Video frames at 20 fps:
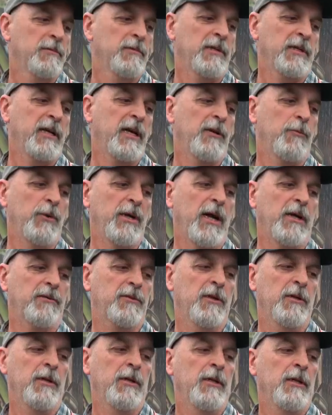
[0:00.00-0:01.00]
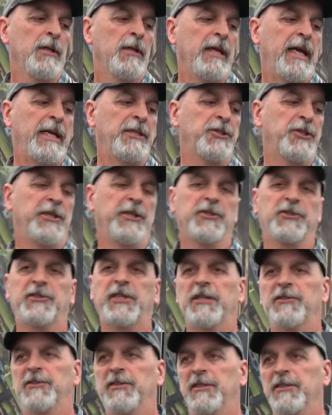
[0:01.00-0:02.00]
again, we got engineers
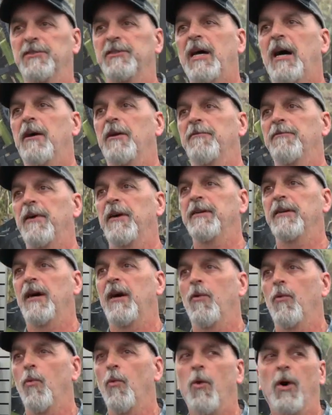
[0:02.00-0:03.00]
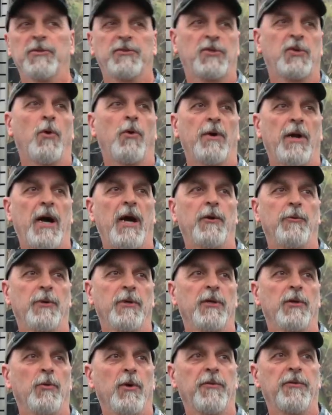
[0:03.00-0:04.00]
testing this now to find out what's going on
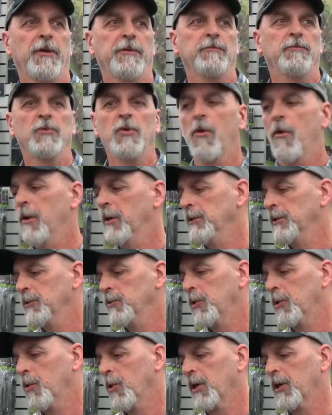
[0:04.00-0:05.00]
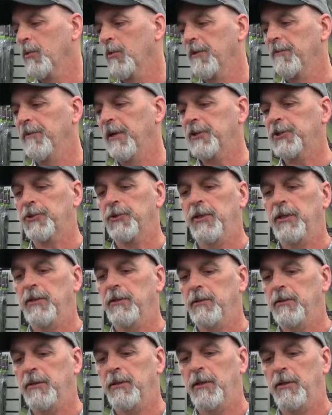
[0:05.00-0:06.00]
really with it. We're working with Victory
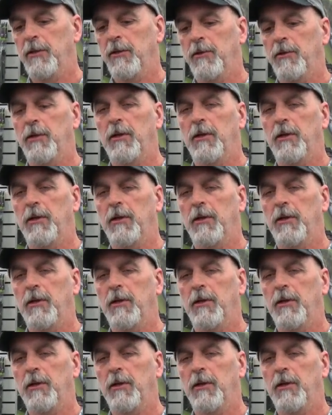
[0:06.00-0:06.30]
Arrow